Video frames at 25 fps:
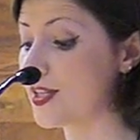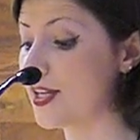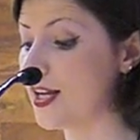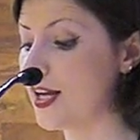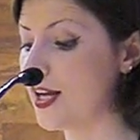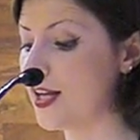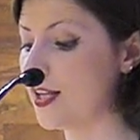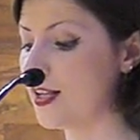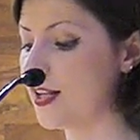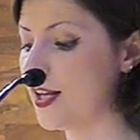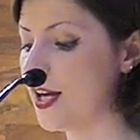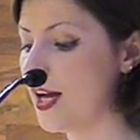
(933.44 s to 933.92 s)
us
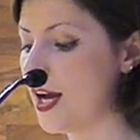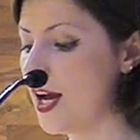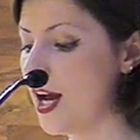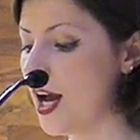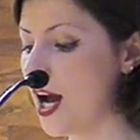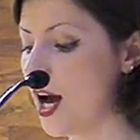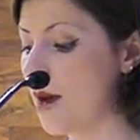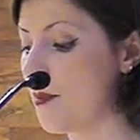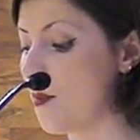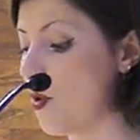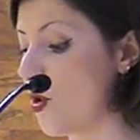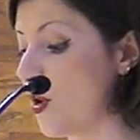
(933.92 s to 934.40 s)
gain
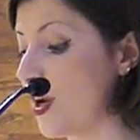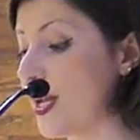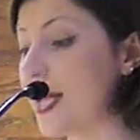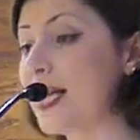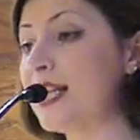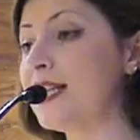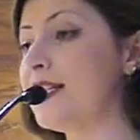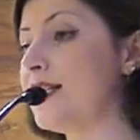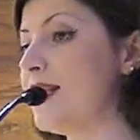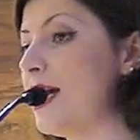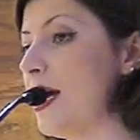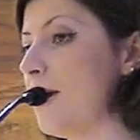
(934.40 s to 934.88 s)
a more
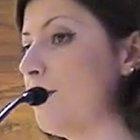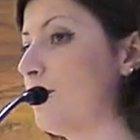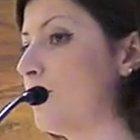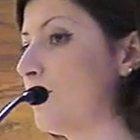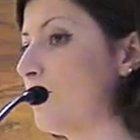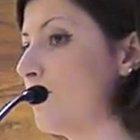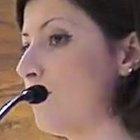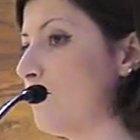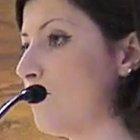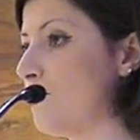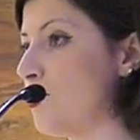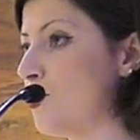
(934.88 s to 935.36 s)

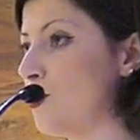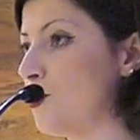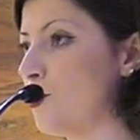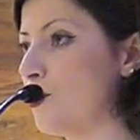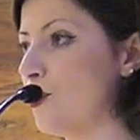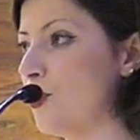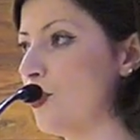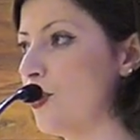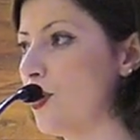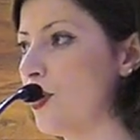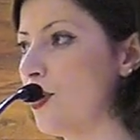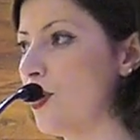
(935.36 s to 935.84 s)
in-depth
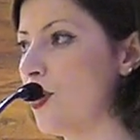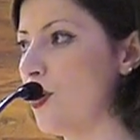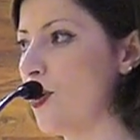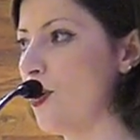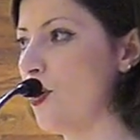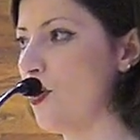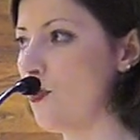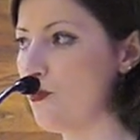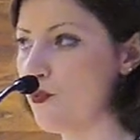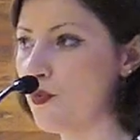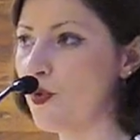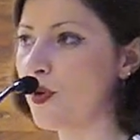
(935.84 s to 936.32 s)
view
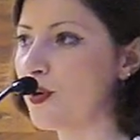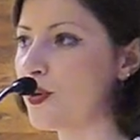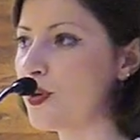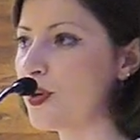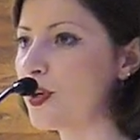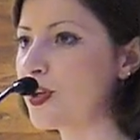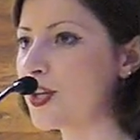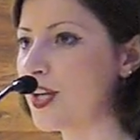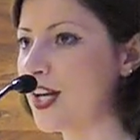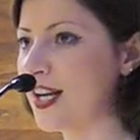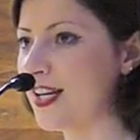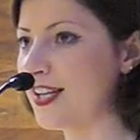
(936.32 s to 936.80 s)
of what
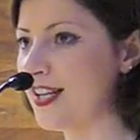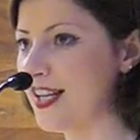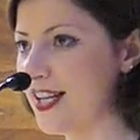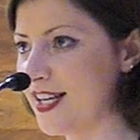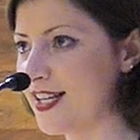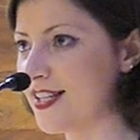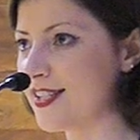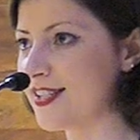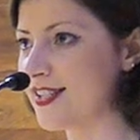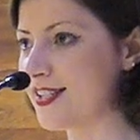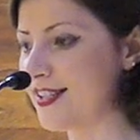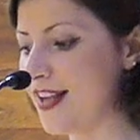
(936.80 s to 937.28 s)

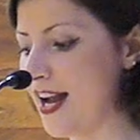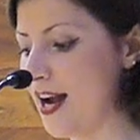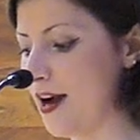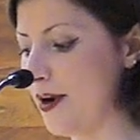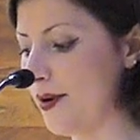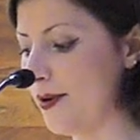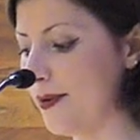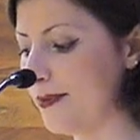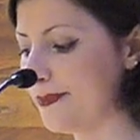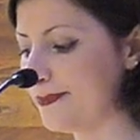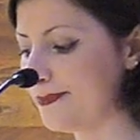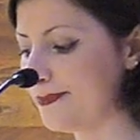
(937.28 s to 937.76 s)
Ukraine is now.